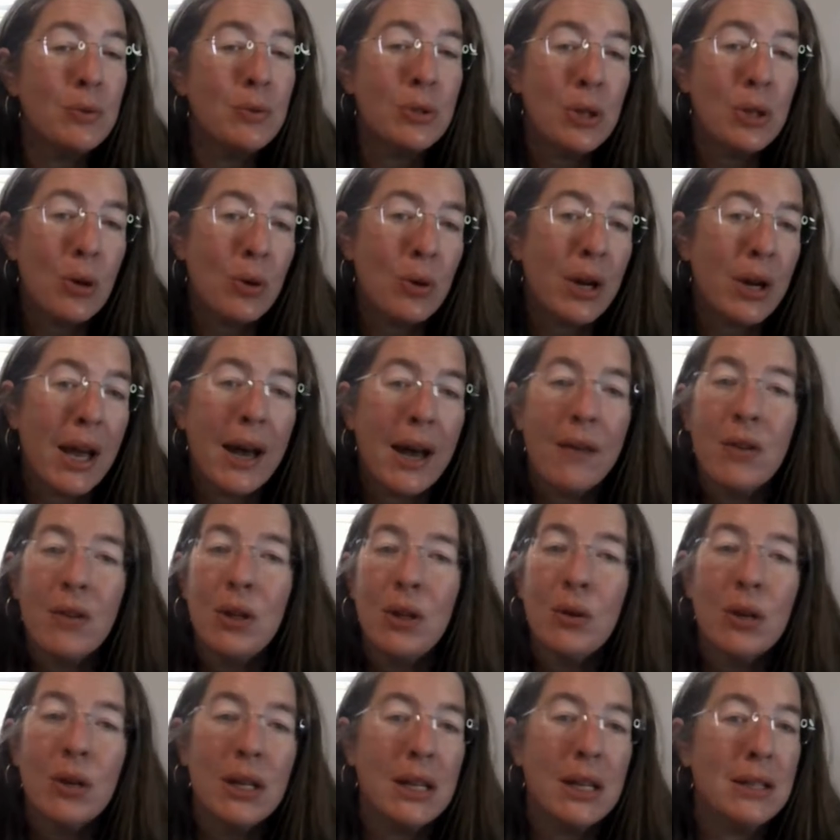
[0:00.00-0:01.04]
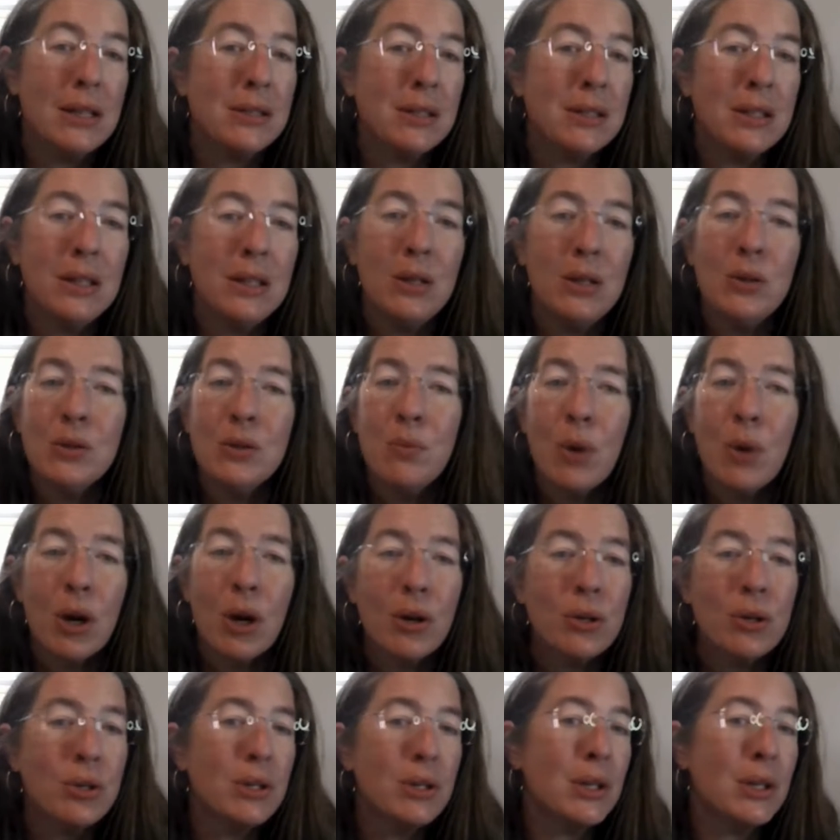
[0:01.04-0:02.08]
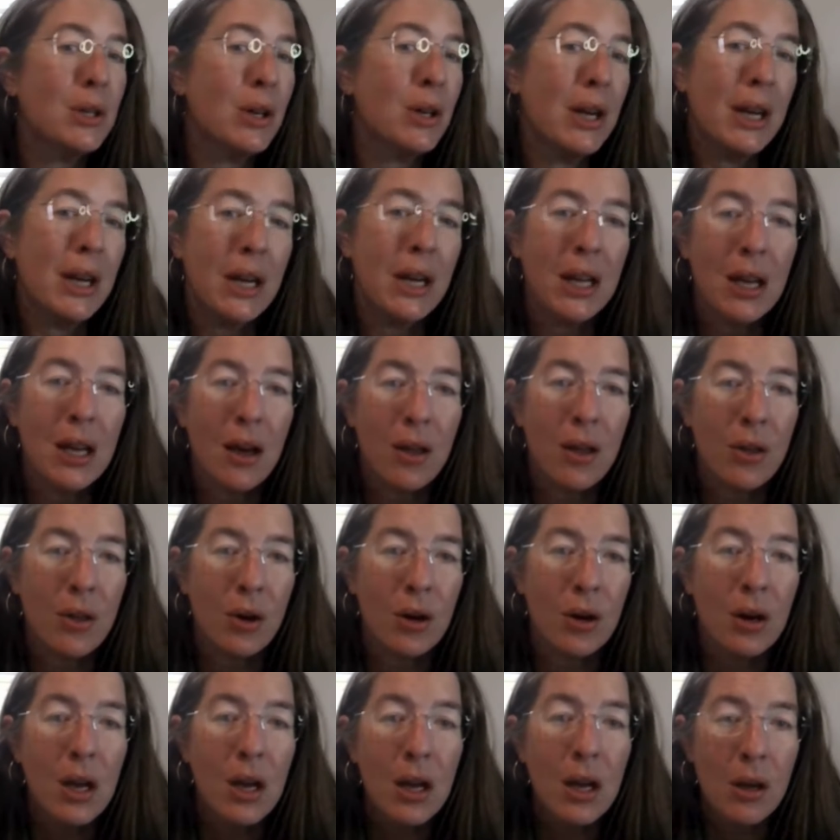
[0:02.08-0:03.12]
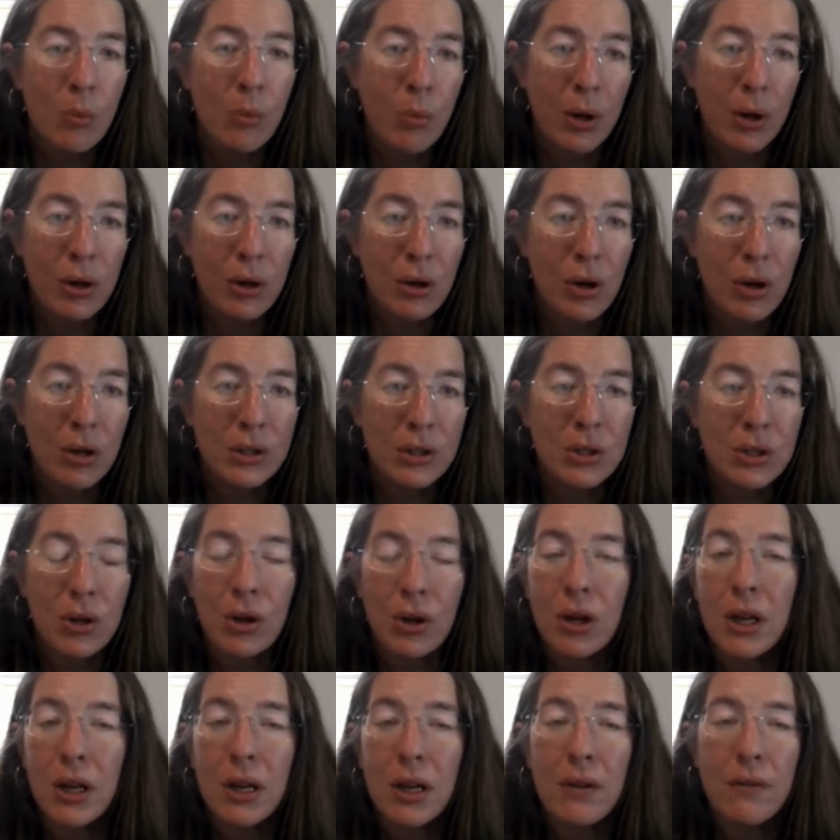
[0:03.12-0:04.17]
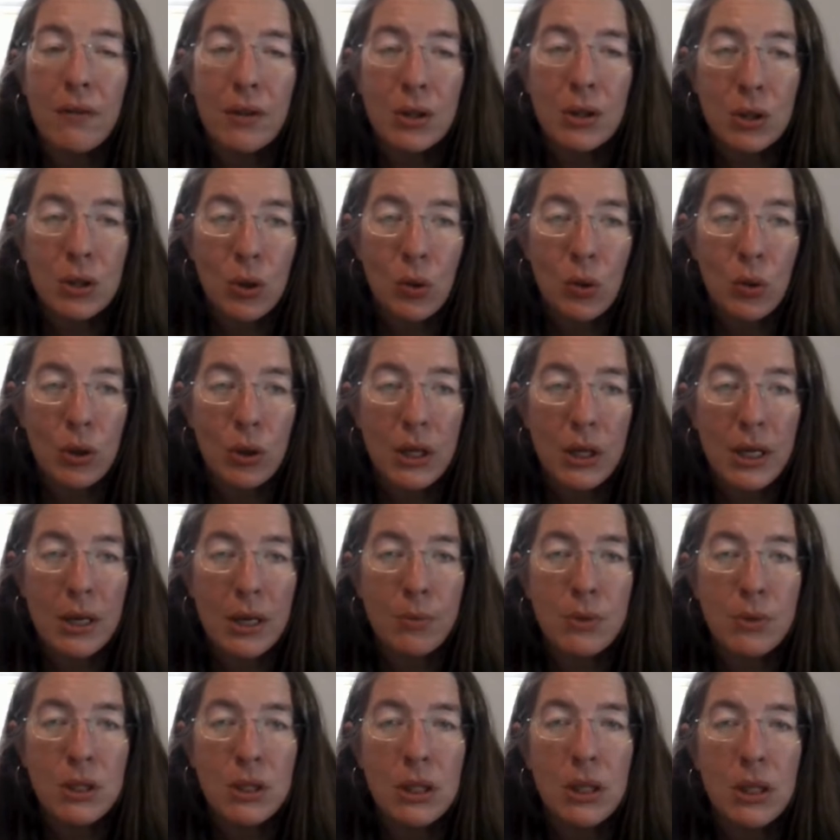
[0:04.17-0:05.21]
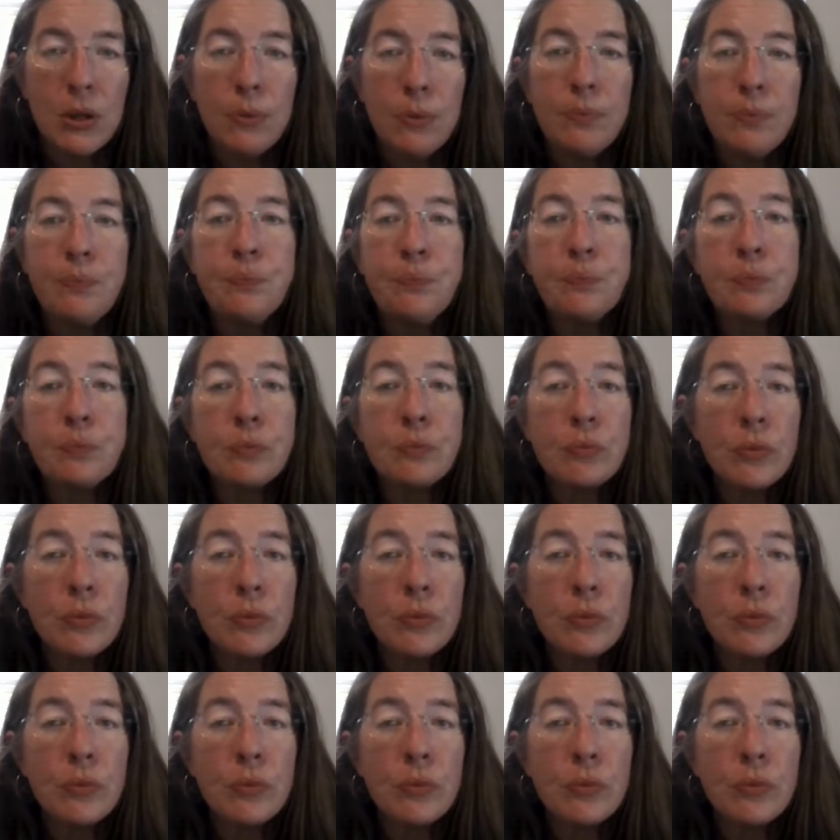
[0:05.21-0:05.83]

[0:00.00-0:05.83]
If you don't have it, you could easily use margarine or any other butter alternative. Totally up to you.